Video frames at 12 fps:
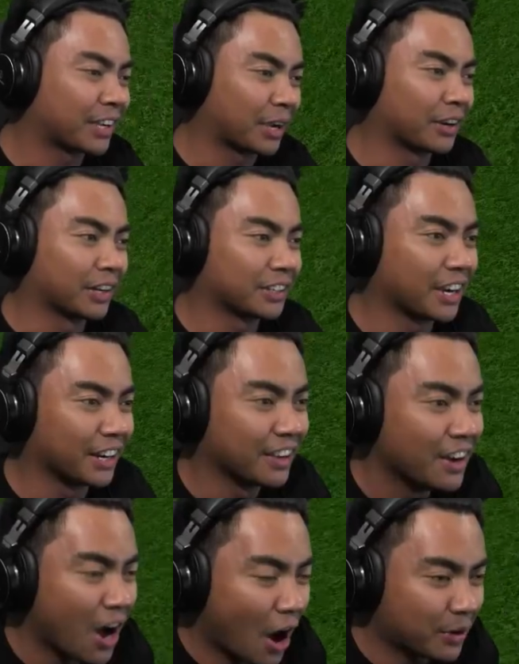Okay, good, good.
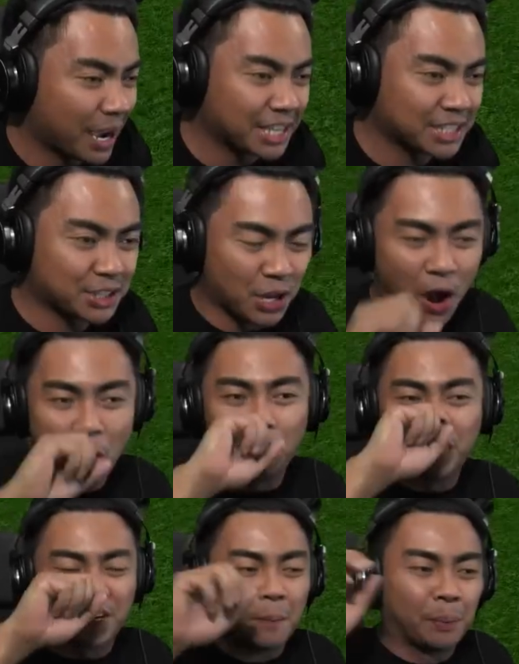Okay, okay, okay, so
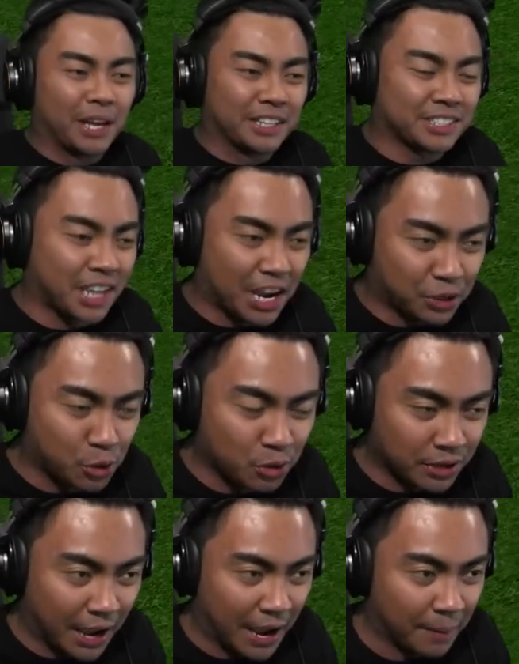we're gonna play this Tycoon
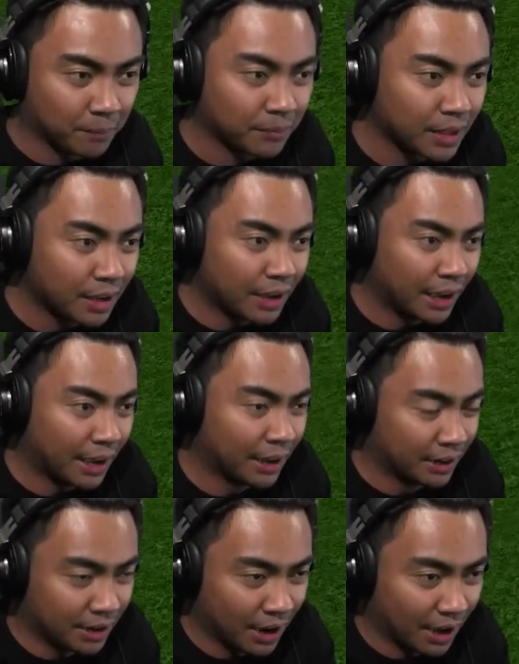game.
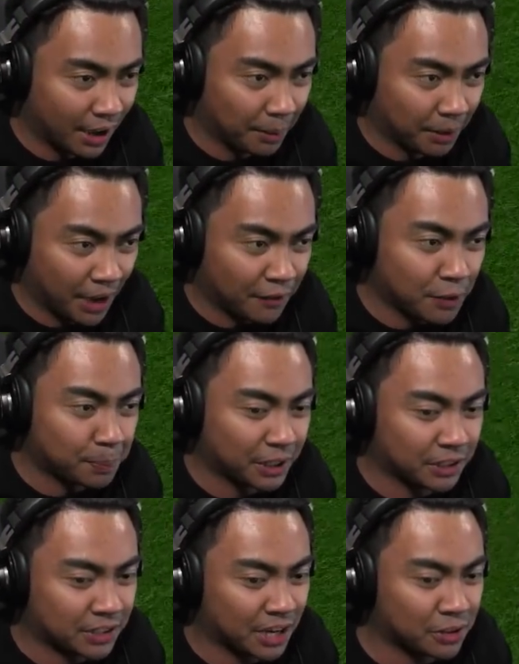And uh, have you played
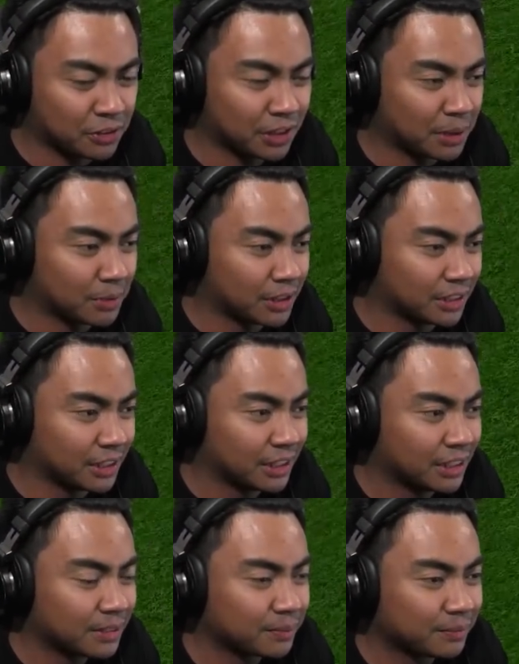a tycoon game, Arlen?
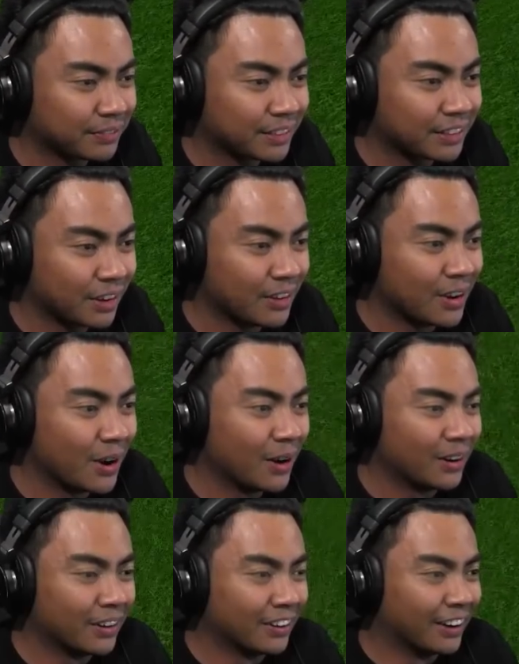No, I don't. What is
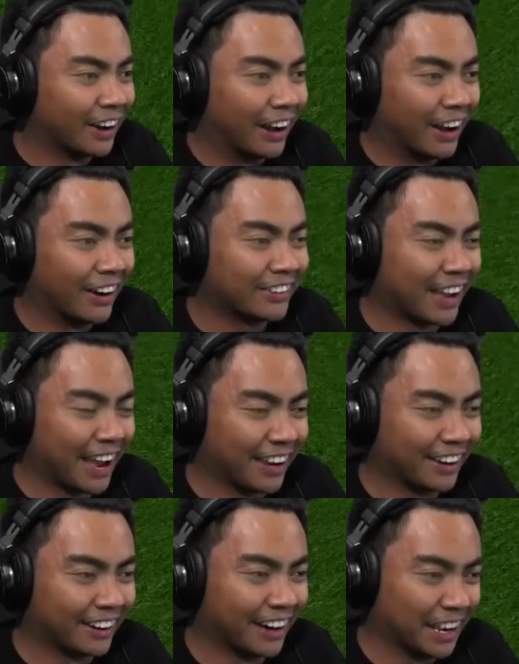this? This looks really okay.
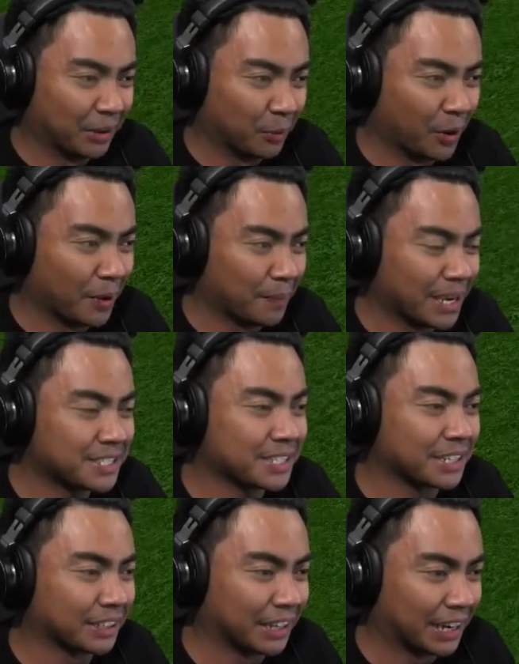Cool. All right. Wow. Well,
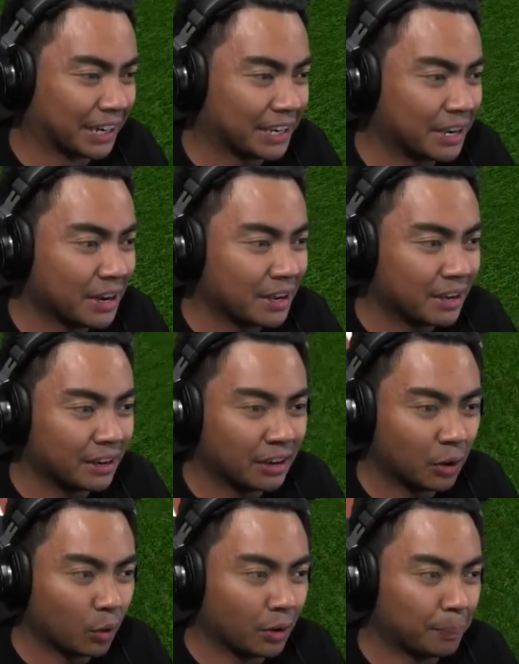basically, oh.